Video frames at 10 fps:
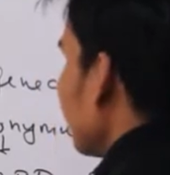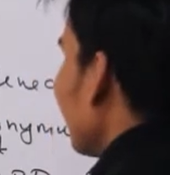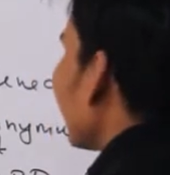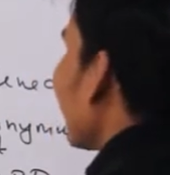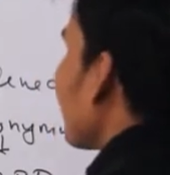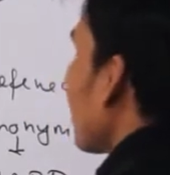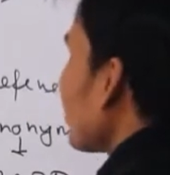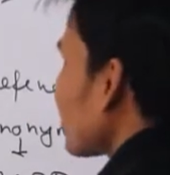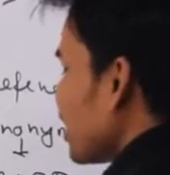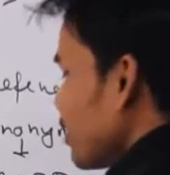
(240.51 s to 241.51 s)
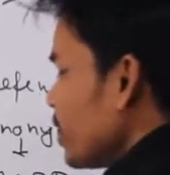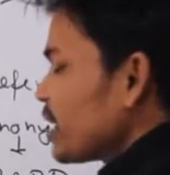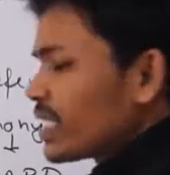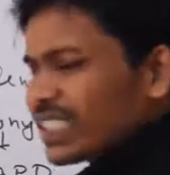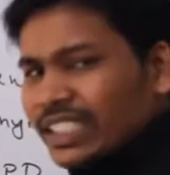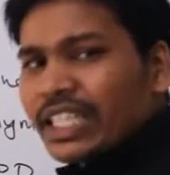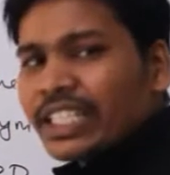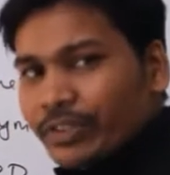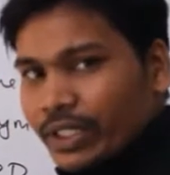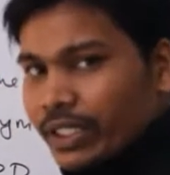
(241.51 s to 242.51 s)
that cannot randomly cut in
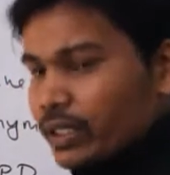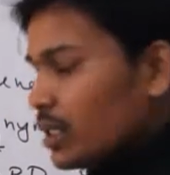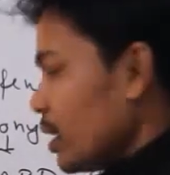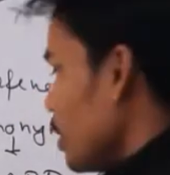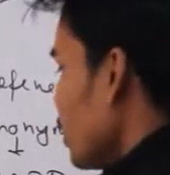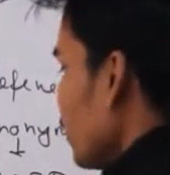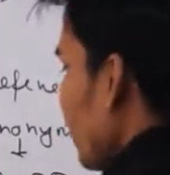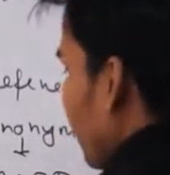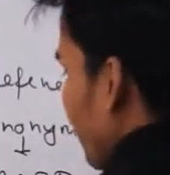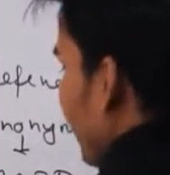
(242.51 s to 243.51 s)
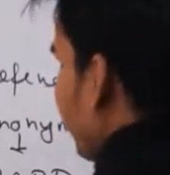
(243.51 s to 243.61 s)
anywhere. That